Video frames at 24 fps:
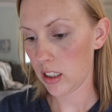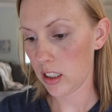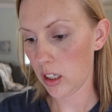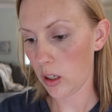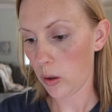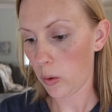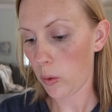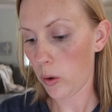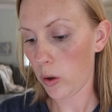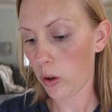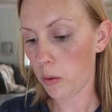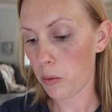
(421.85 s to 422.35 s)

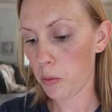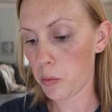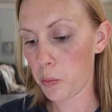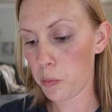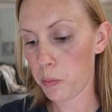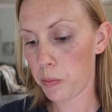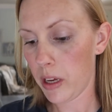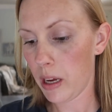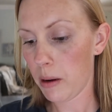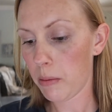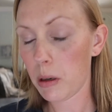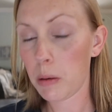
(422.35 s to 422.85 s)
So
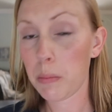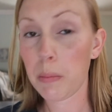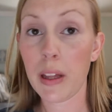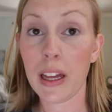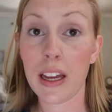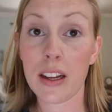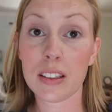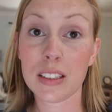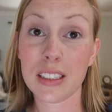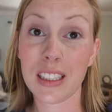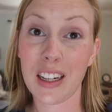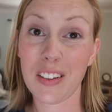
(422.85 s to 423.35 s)
we'll be able to play
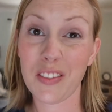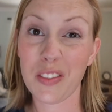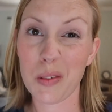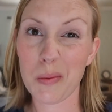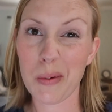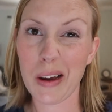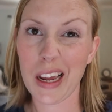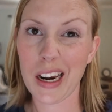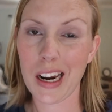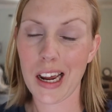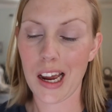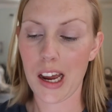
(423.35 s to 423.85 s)
outside for
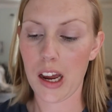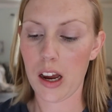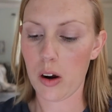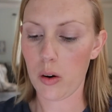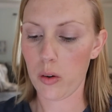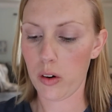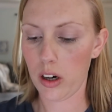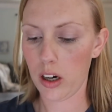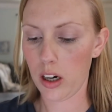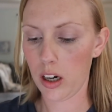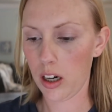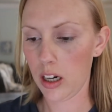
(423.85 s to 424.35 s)
about an
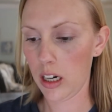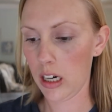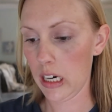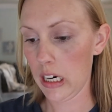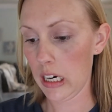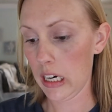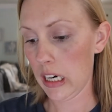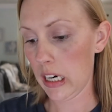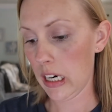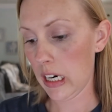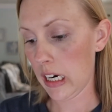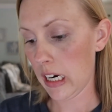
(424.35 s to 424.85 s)
hour.
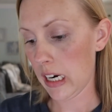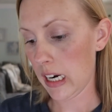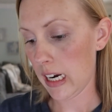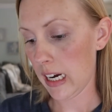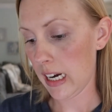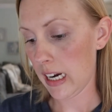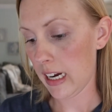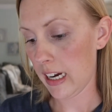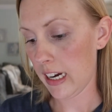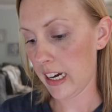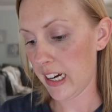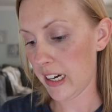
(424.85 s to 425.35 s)

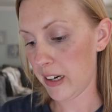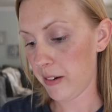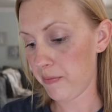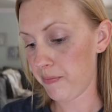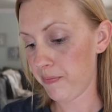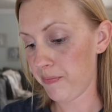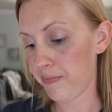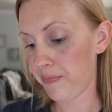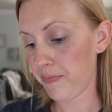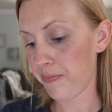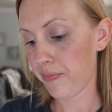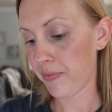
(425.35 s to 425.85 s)

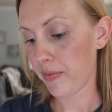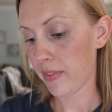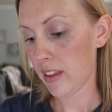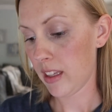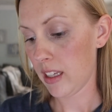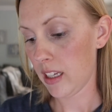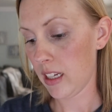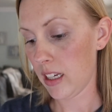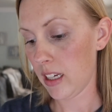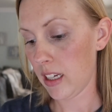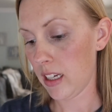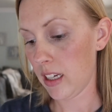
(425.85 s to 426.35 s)
Um,
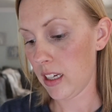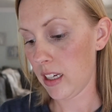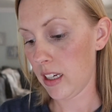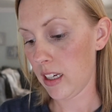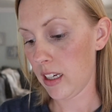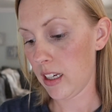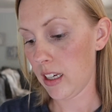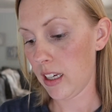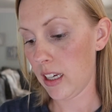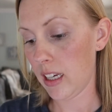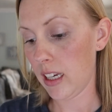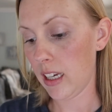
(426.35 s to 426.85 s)

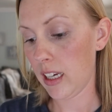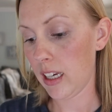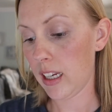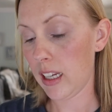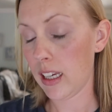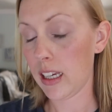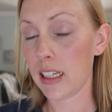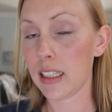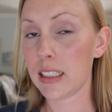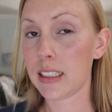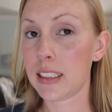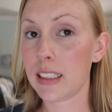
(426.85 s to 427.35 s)
it
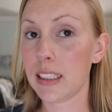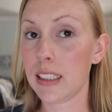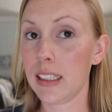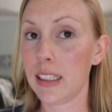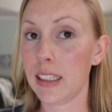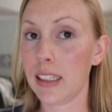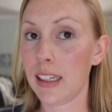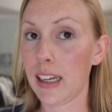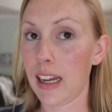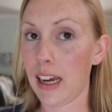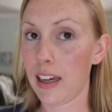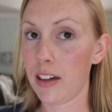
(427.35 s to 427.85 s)
is
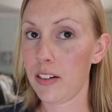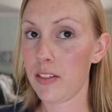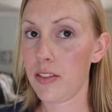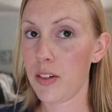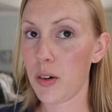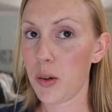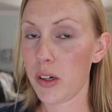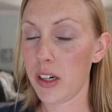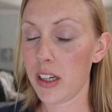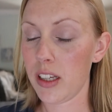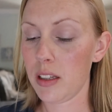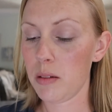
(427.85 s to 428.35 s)

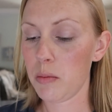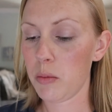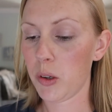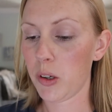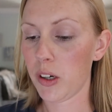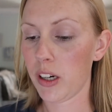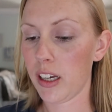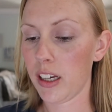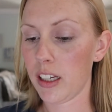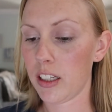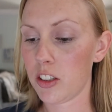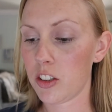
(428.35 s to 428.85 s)
9.40 in the
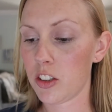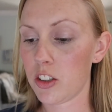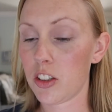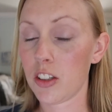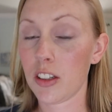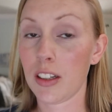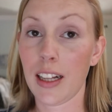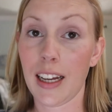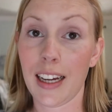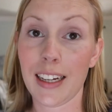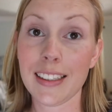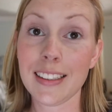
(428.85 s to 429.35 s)
morning, it's
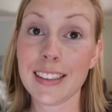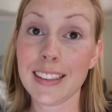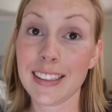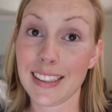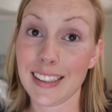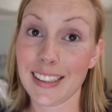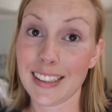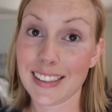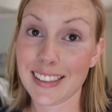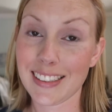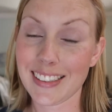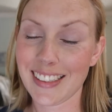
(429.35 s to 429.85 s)
July
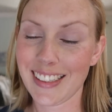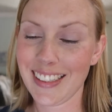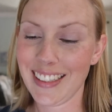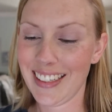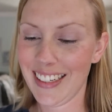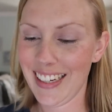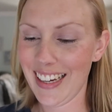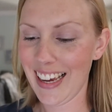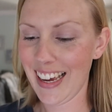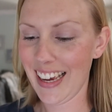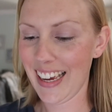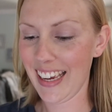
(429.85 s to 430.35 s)

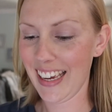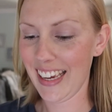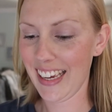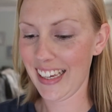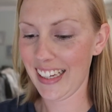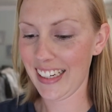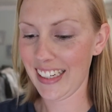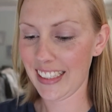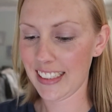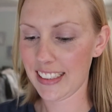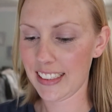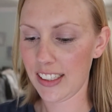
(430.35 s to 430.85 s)
6th,
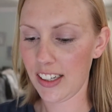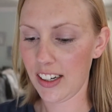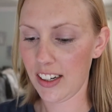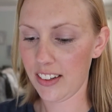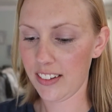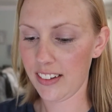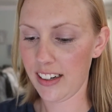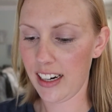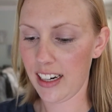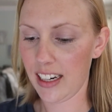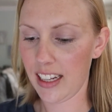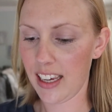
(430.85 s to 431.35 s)
and it's
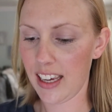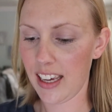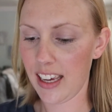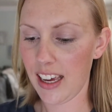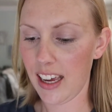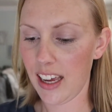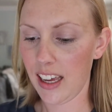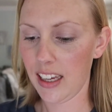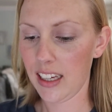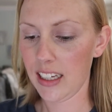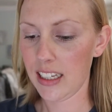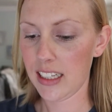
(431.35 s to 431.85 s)

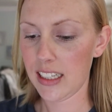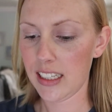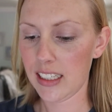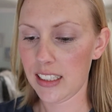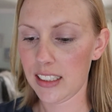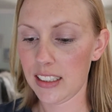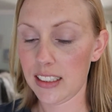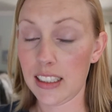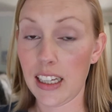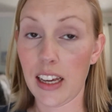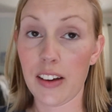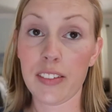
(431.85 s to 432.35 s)
already
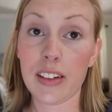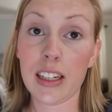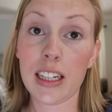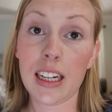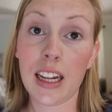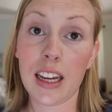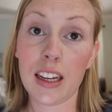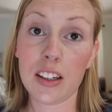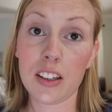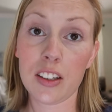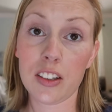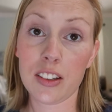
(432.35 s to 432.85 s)

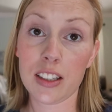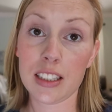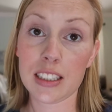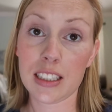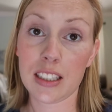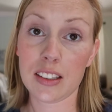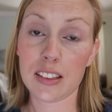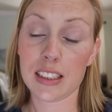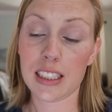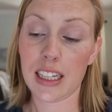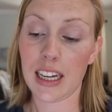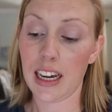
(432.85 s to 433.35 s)
79 degrees
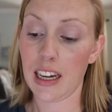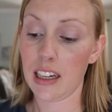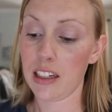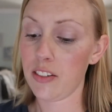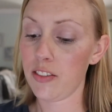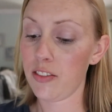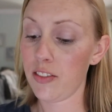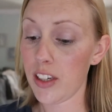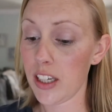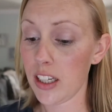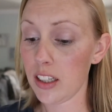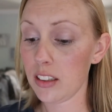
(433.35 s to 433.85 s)
outside,
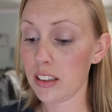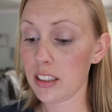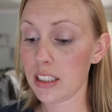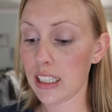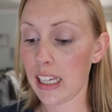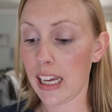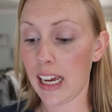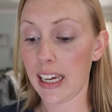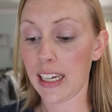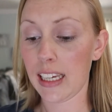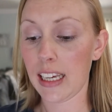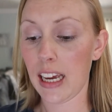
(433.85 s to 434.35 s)
feels
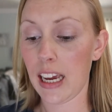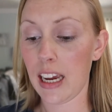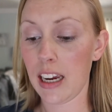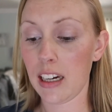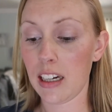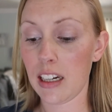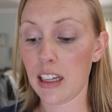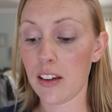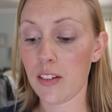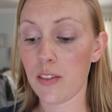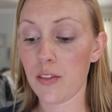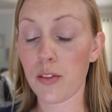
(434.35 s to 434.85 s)
like
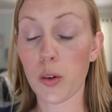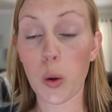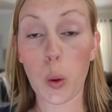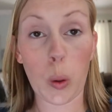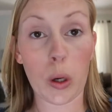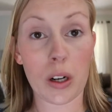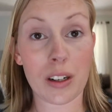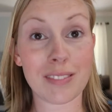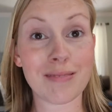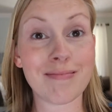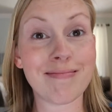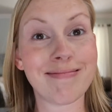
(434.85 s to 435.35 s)

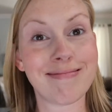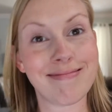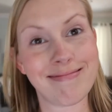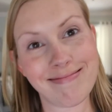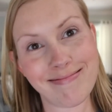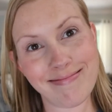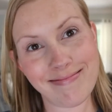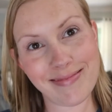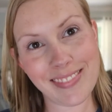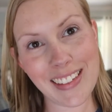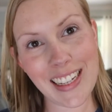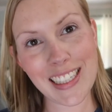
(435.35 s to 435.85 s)
84.
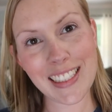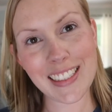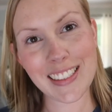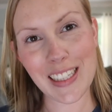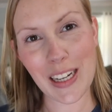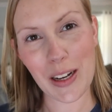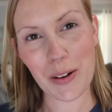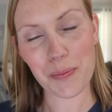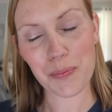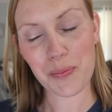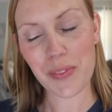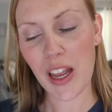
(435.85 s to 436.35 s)

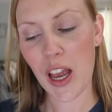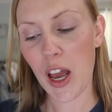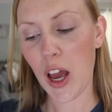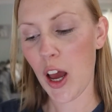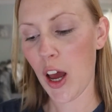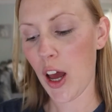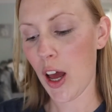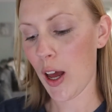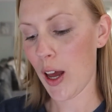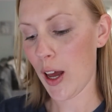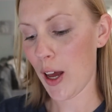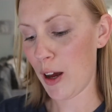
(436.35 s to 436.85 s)
So
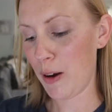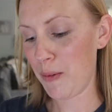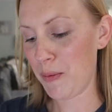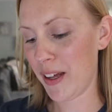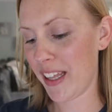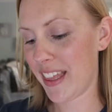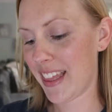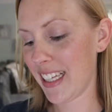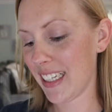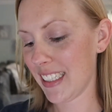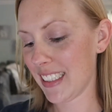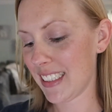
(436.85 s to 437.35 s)

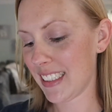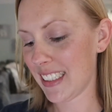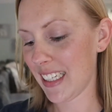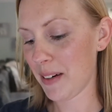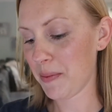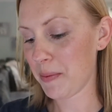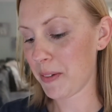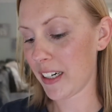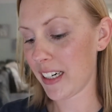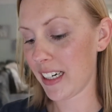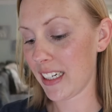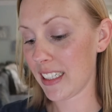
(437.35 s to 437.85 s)
um, this
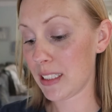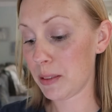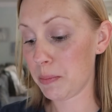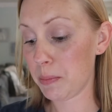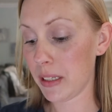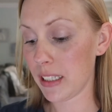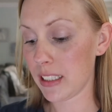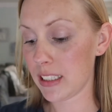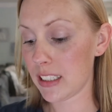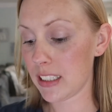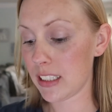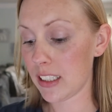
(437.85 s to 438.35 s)
summer it's
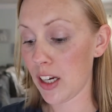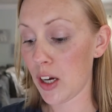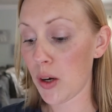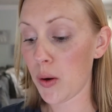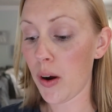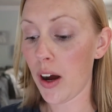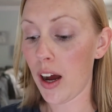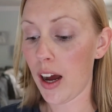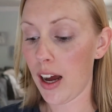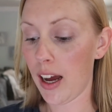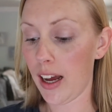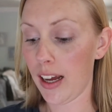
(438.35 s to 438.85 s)
been so
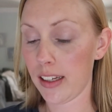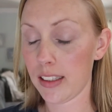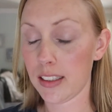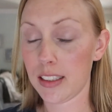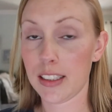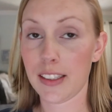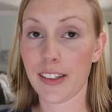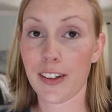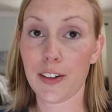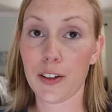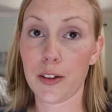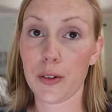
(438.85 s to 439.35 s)
hot
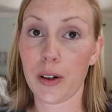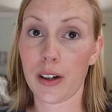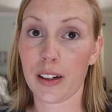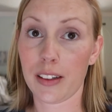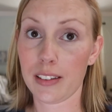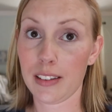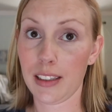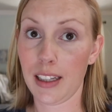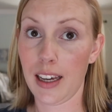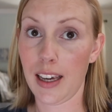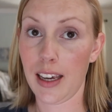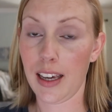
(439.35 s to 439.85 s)
so
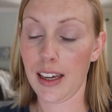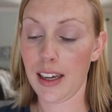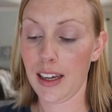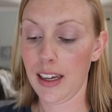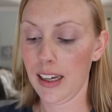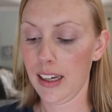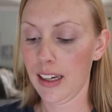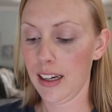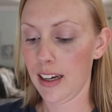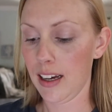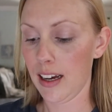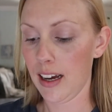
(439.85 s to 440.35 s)
early.
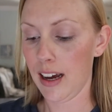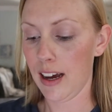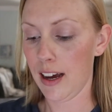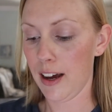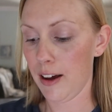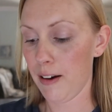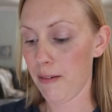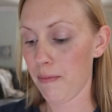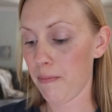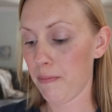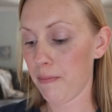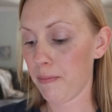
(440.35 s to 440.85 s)

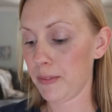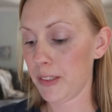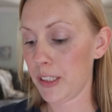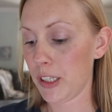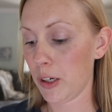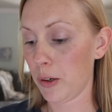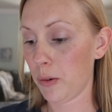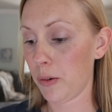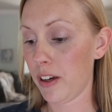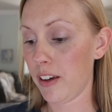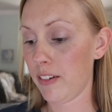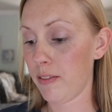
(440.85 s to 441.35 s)
Um,
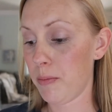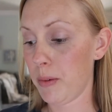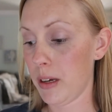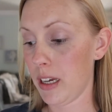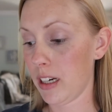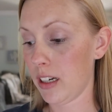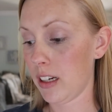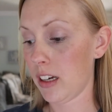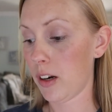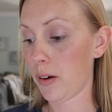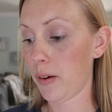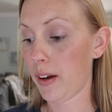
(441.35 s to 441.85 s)
so we've
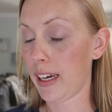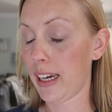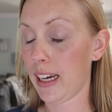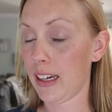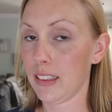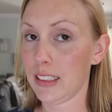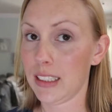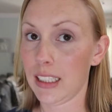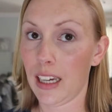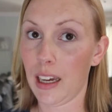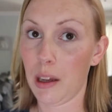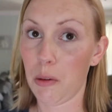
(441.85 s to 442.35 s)
been going
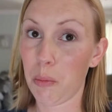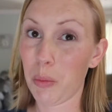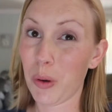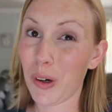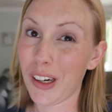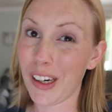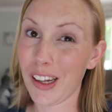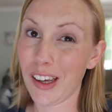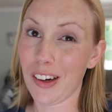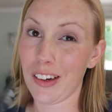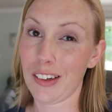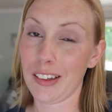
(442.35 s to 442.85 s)
outside
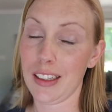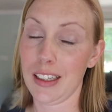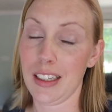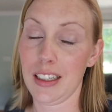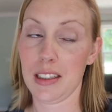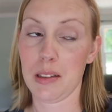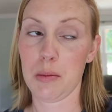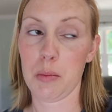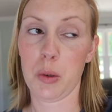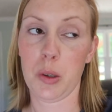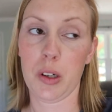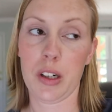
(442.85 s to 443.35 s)
pretty early
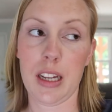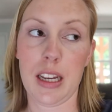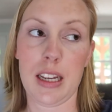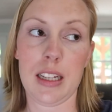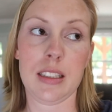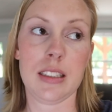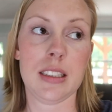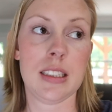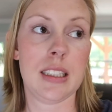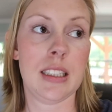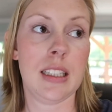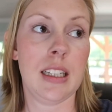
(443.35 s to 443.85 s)
in the
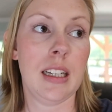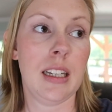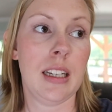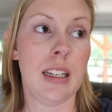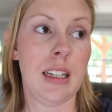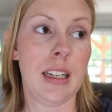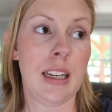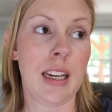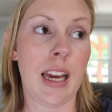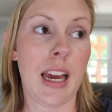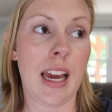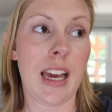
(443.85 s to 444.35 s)
mornings.
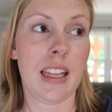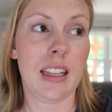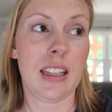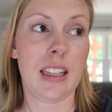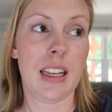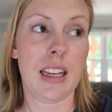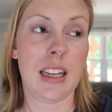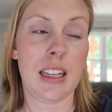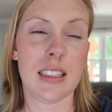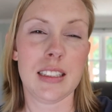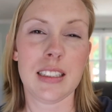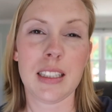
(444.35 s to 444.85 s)
And
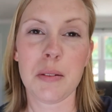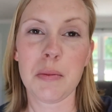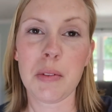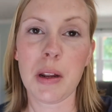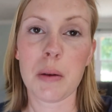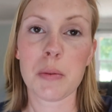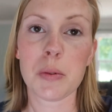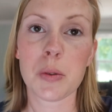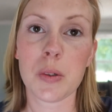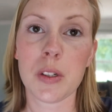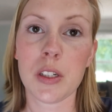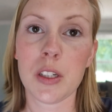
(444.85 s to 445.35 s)
then
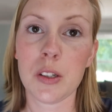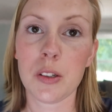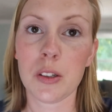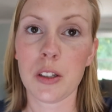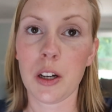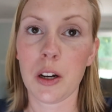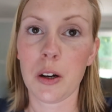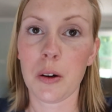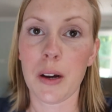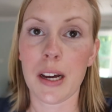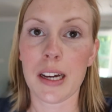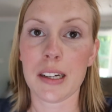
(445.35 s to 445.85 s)
sometimes we do
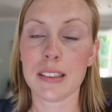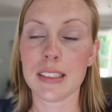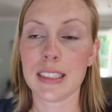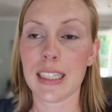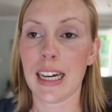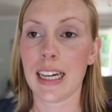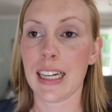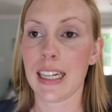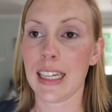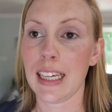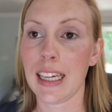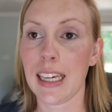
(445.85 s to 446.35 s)
go
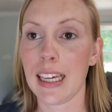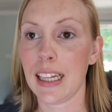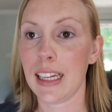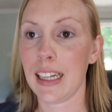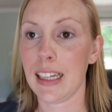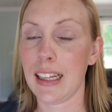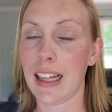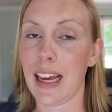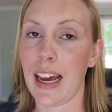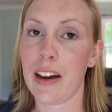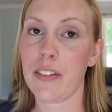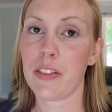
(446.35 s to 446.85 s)
outside again
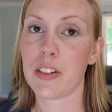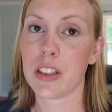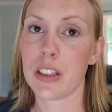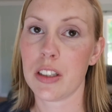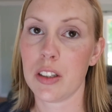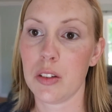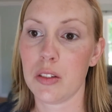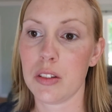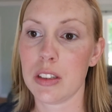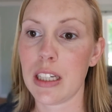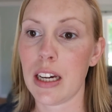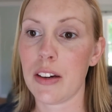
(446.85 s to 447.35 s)
in the
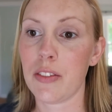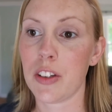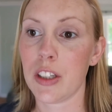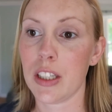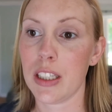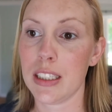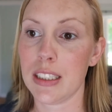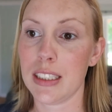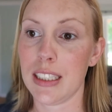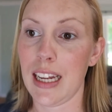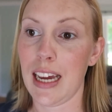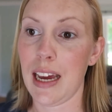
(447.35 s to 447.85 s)
afternoons after
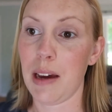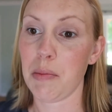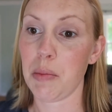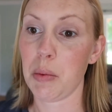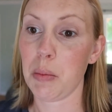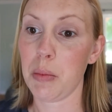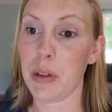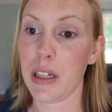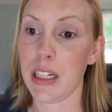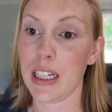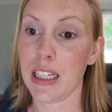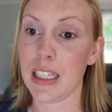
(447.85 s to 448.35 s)
his
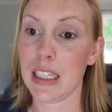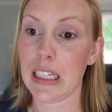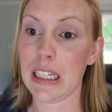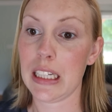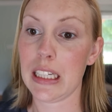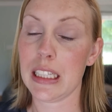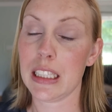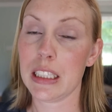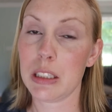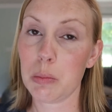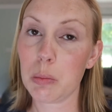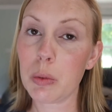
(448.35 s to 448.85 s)
nap, but
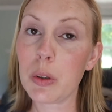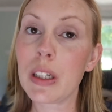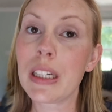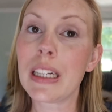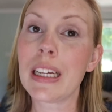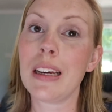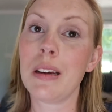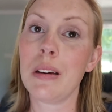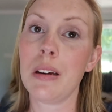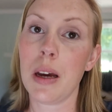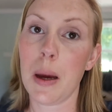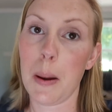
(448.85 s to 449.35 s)
it is
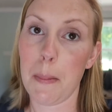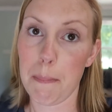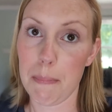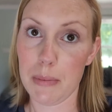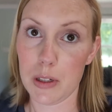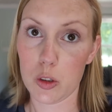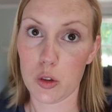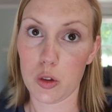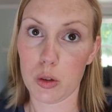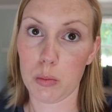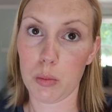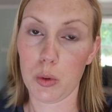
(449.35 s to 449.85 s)
pretty
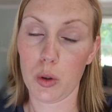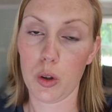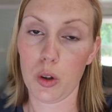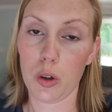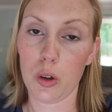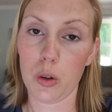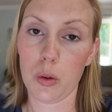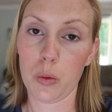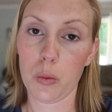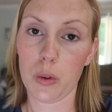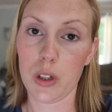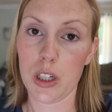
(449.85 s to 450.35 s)

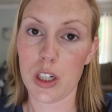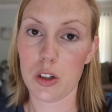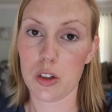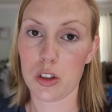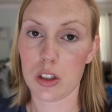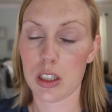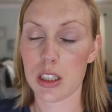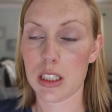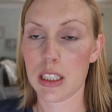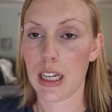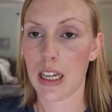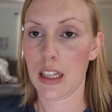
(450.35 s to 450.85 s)
miserable. We
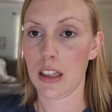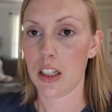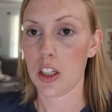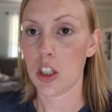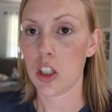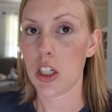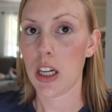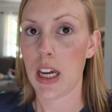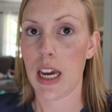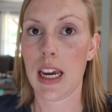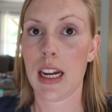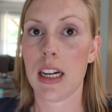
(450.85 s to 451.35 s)
usually stay in the
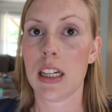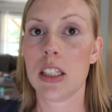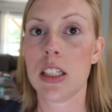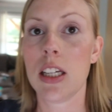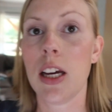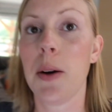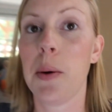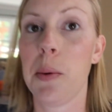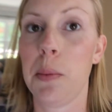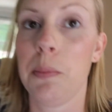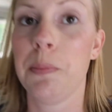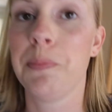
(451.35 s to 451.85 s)
shade.
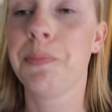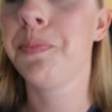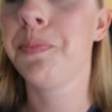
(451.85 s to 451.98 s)
So,